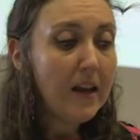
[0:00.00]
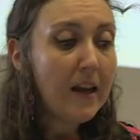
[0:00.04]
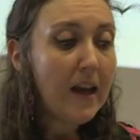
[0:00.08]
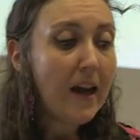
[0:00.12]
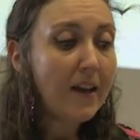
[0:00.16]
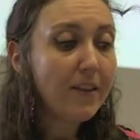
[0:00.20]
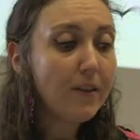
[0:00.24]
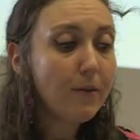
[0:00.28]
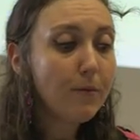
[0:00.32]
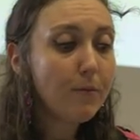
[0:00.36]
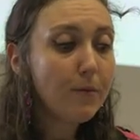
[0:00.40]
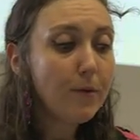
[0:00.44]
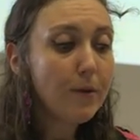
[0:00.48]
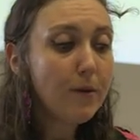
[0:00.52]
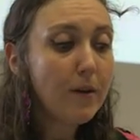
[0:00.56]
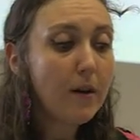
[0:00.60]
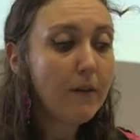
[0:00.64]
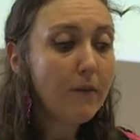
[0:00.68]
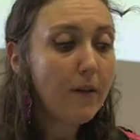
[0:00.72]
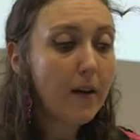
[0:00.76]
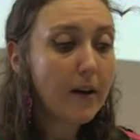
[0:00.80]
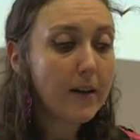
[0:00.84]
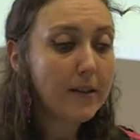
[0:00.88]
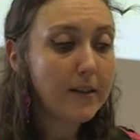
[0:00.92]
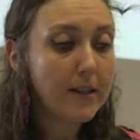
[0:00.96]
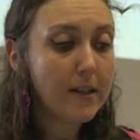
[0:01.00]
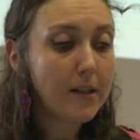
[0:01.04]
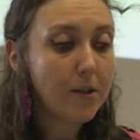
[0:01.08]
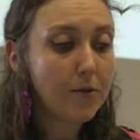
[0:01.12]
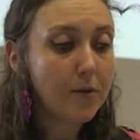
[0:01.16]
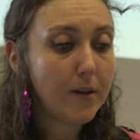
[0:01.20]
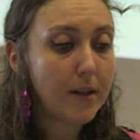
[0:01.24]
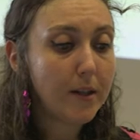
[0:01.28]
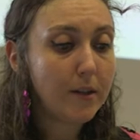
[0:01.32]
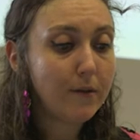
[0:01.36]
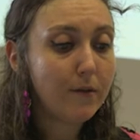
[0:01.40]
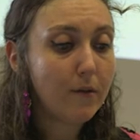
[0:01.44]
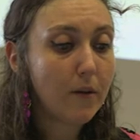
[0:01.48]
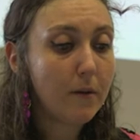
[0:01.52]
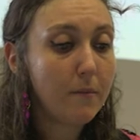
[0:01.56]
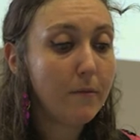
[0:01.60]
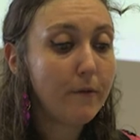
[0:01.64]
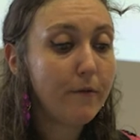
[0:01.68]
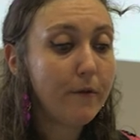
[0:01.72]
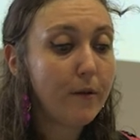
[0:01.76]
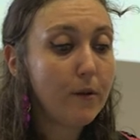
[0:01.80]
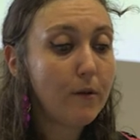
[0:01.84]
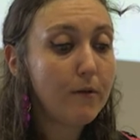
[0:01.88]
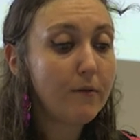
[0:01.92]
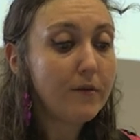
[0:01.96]
At the root of Huxley's
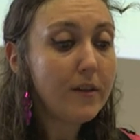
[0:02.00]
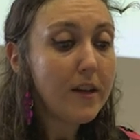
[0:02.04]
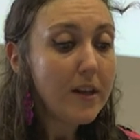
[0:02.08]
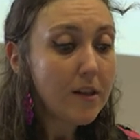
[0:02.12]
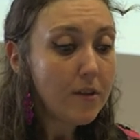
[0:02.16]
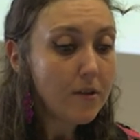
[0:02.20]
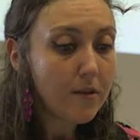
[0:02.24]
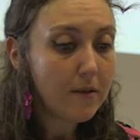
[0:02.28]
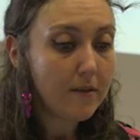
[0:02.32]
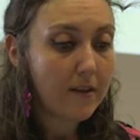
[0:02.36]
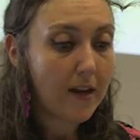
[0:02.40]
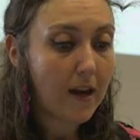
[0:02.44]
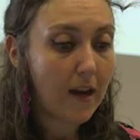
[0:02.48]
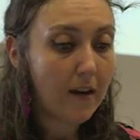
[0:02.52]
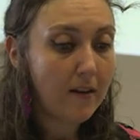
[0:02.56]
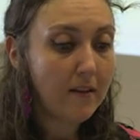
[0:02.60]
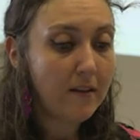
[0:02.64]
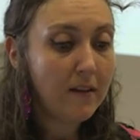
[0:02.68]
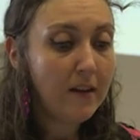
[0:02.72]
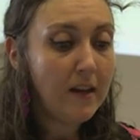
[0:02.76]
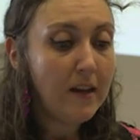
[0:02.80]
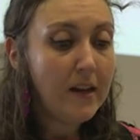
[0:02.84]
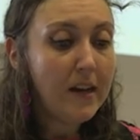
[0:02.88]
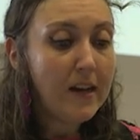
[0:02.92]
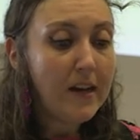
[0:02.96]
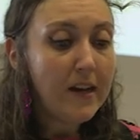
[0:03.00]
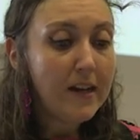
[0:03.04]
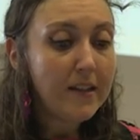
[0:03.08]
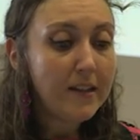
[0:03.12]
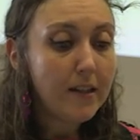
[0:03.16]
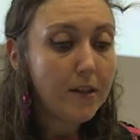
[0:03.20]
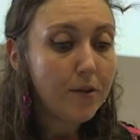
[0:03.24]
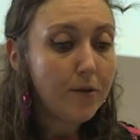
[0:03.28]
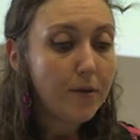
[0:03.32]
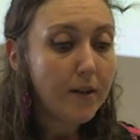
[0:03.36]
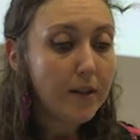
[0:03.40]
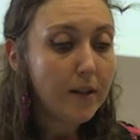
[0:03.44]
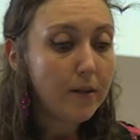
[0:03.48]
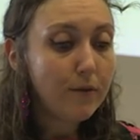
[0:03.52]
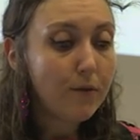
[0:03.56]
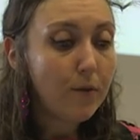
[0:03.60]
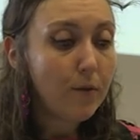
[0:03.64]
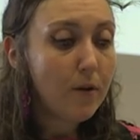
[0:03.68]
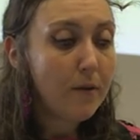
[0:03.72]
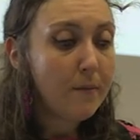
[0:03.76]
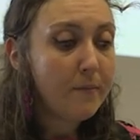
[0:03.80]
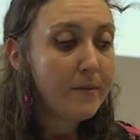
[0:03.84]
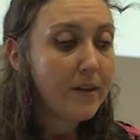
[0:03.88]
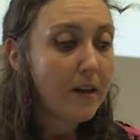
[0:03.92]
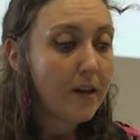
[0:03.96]
transformed view of nature, then, is a
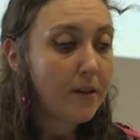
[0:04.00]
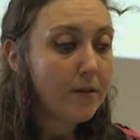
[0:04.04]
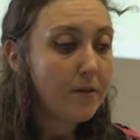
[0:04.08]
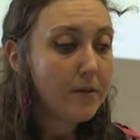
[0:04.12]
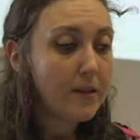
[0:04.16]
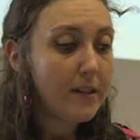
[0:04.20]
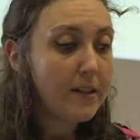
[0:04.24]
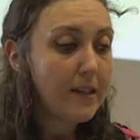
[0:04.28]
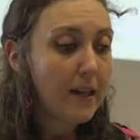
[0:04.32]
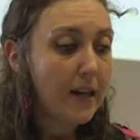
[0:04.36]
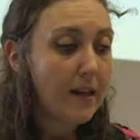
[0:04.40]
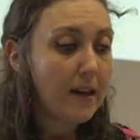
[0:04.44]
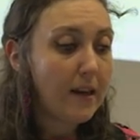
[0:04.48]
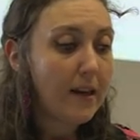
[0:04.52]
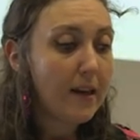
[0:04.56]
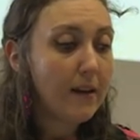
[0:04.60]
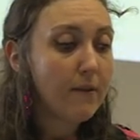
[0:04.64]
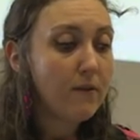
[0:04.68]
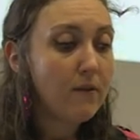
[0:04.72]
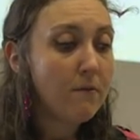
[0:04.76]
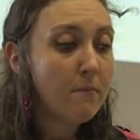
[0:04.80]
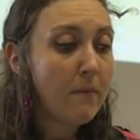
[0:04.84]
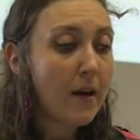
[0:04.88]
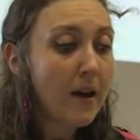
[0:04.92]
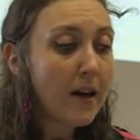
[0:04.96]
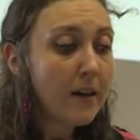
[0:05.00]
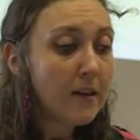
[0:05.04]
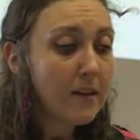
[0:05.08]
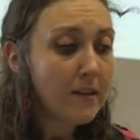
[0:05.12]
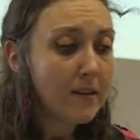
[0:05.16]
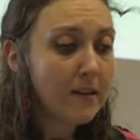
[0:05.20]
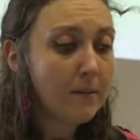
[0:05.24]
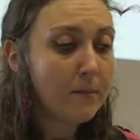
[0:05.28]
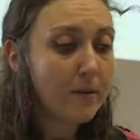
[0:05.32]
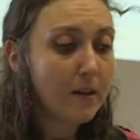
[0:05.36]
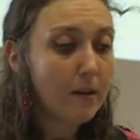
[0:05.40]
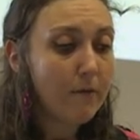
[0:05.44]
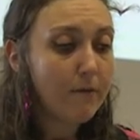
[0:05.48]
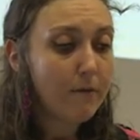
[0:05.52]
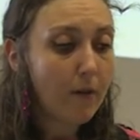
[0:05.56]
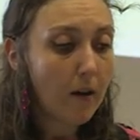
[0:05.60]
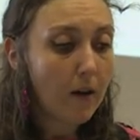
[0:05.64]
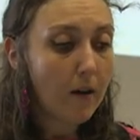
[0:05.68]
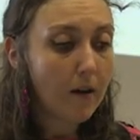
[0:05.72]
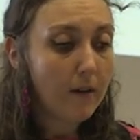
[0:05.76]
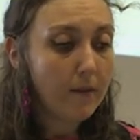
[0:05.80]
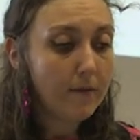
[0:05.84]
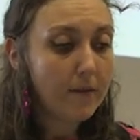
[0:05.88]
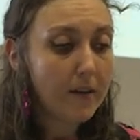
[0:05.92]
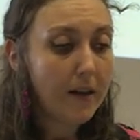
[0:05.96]
transformed understanding of the mechanisms
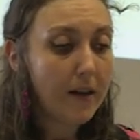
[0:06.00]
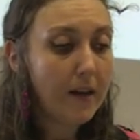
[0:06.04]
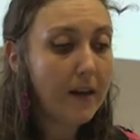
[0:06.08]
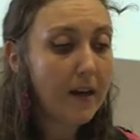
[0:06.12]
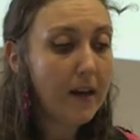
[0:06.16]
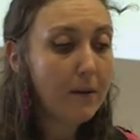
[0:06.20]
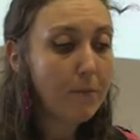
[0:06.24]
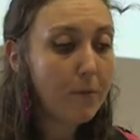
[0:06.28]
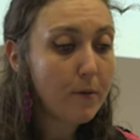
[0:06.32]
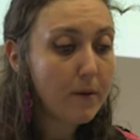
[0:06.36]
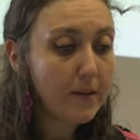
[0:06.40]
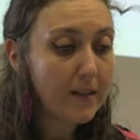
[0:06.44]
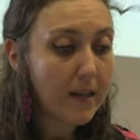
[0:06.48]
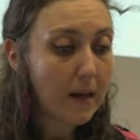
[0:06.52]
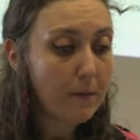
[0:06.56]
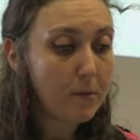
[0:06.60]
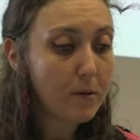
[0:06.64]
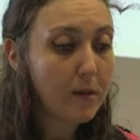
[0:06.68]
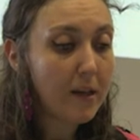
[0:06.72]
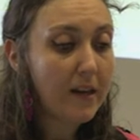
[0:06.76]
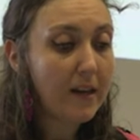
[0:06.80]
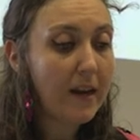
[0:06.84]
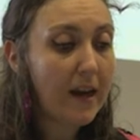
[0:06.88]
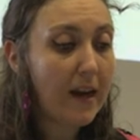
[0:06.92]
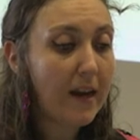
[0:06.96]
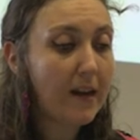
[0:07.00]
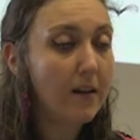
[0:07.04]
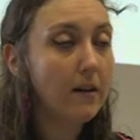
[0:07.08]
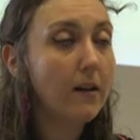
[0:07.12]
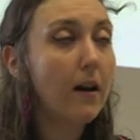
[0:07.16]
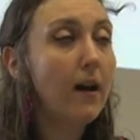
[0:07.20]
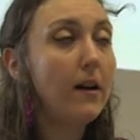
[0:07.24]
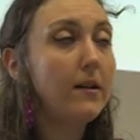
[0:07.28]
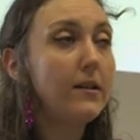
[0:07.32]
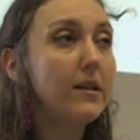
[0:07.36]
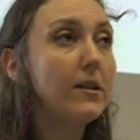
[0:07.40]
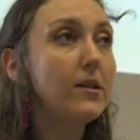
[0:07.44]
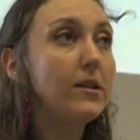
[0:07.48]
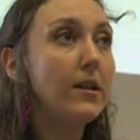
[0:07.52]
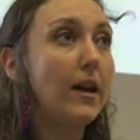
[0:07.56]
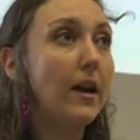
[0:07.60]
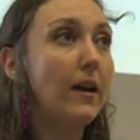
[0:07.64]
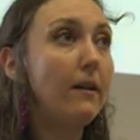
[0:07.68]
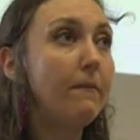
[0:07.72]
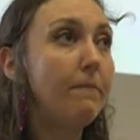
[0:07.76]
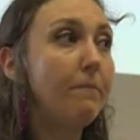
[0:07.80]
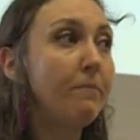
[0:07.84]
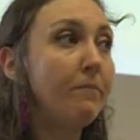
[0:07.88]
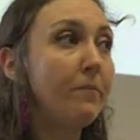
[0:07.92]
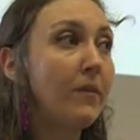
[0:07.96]
involved in perception and
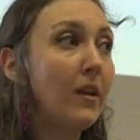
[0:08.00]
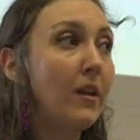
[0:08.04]
cognition.